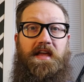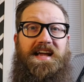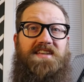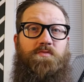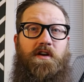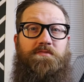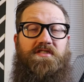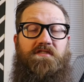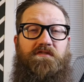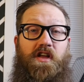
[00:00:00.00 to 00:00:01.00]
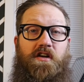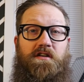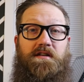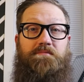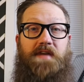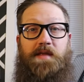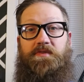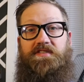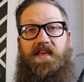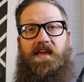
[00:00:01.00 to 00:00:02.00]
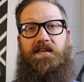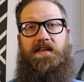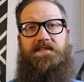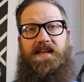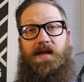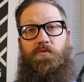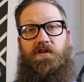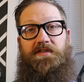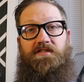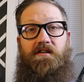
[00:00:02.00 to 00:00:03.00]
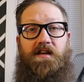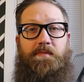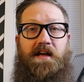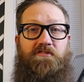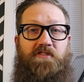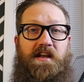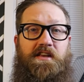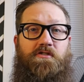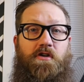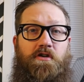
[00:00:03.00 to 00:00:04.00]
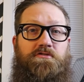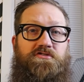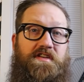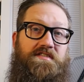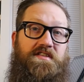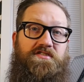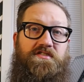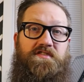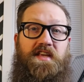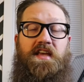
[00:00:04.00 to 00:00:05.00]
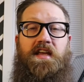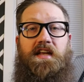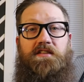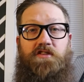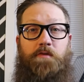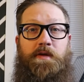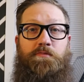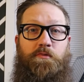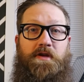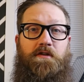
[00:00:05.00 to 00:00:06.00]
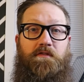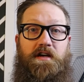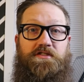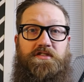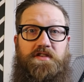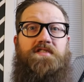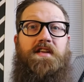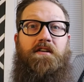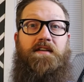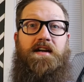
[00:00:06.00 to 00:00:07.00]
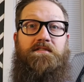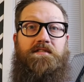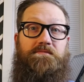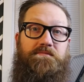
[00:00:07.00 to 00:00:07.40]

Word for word: Hey guys, welcome to the vlog. My name is Ken, and today we're going to be talking about creating your own transitions in Adobe Premiere Rush. Stick around.